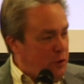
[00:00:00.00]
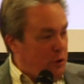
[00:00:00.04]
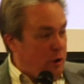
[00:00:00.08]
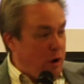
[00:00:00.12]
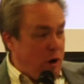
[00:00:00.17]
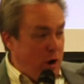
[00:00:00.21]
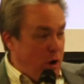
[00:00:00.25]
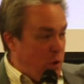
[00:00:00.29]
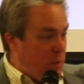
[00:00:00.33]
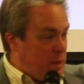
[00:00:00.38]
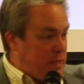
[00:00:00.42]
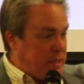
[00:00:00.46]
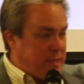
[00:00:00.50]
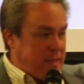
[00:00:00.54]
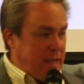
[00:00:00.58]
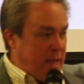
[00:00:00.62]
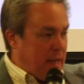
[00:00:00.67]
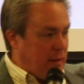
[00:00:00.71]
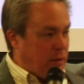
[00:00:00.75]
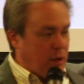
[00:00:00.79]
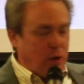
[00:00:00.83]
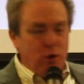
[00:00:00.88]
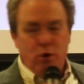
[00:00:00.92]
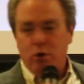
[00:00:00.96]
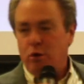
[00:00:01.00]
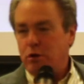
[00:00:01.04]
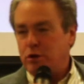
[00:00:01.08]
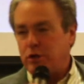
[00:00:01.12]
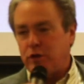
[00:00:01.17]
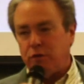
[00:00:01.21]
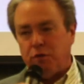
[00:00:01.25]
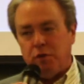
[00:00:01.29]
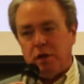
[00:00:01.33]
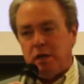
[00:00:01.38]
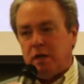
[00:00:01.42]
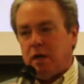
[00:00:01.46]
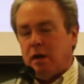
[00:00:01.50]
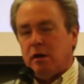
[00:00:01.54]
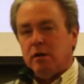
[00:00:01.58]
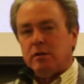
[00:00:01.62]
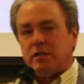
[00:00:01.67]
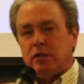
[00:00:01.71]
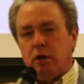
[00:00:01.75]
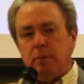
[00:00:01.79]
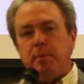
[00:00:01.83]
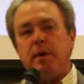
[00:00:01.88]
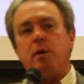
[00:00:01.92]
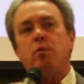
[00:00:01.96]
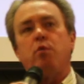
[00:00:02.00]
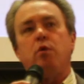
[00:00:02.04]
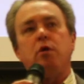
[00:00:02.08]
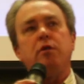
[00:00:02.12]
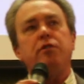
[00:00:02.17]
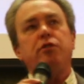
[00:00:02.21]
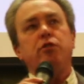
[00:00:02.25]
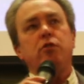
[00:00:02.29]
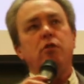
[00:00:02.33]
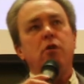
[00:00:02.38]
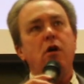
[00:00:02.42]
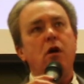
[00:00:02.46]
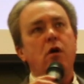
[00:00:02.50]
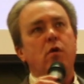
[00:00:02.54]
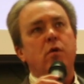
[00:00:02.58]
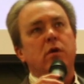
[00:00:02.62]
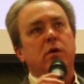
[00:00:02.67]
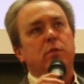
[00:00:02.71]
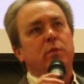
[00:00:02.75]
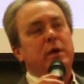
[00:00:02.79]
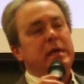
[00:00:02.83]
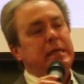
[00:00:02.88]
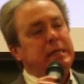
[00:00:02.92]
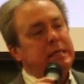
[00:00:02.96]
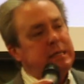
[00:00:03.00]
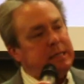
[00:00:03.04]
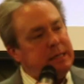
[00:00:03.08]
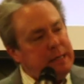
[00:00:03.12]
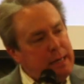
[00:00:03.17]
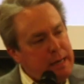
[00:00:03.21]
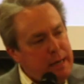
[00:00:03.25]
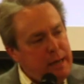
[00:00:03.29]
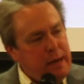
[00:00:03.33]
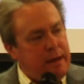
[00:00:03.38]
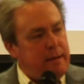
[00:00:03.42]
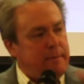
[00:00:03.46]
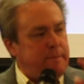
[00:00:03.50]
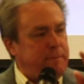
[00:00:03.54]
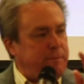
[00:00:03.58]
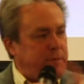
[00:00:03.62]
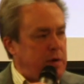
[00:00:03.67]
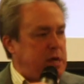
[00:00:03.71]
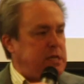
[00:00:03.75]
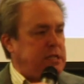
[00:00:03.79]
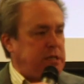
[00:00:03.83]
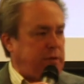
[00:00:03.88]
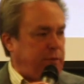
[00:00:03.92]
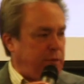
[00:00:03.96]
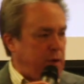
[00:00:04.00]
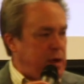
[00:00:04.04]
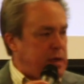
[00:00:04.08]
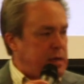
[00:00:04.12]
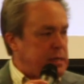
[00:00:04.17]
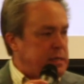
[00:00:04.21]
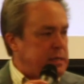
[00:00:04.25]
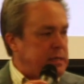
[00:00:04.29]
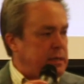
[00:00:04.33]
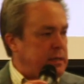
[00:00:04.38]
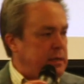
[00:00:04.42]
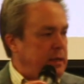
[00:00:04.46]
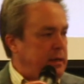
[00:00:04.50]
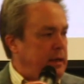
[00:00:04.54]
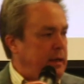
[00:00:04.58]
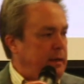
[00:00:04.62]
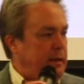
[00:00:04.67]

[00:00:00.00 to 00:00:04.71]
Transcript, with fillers: it all. We sang the chorus for years. It'll be worth it all when we see him face to face.